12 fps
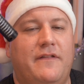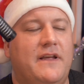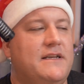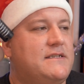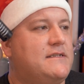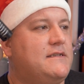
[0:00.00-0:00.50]

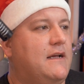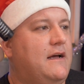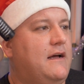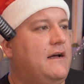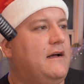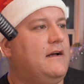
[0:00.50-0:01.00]
this,
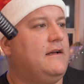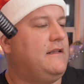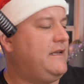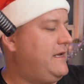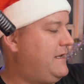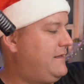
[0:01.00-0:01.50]
uh,
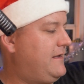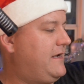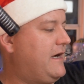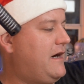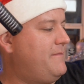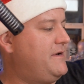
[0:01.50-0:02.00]
the the
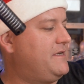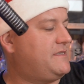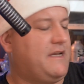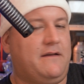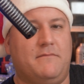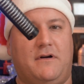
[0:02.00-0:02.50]
Garmin
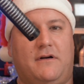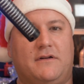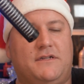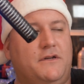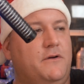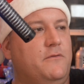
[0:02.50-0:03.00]
Descent Mark
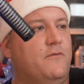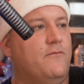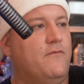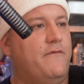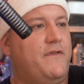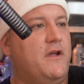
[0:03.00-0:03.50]
two
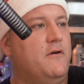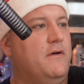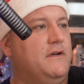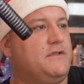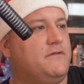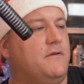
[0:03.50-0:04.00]
review
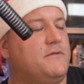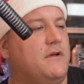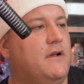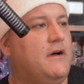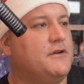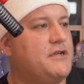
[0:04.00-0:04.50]
has dropped on
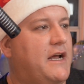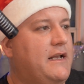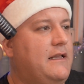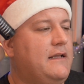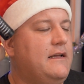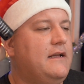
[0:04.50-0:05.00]
our
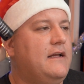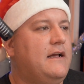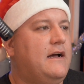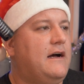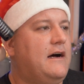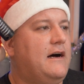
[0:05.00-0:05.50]
channel.
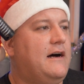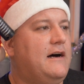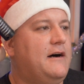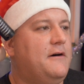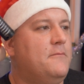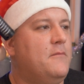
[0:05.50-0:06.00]

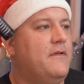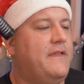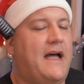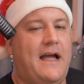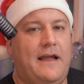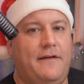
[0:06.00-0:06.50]
Um,
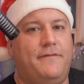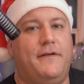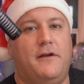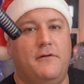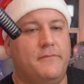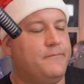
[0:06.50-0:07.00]
that if
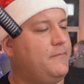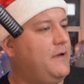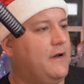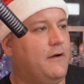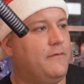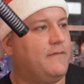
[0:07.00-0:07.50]
you
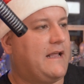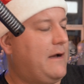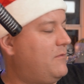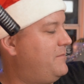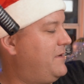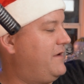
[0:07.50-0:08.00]
you know
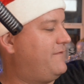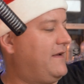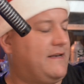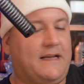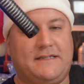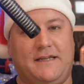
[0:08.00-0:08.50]
that would be a
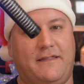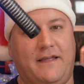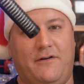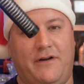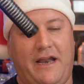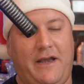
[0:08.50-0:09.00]
fantastic thing
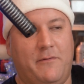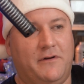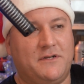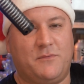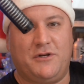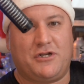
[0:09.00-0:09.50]
on
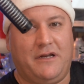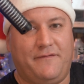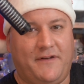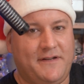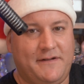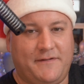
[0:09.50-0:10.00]
anyone's wish
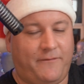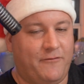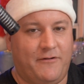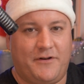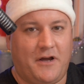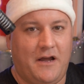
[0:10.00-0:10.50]
list for
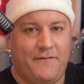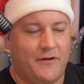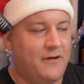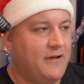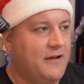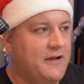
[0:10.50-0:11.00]
a diver,
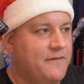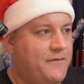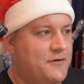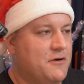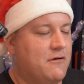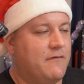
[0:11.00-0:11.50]

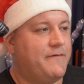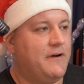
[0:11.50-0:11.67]
photography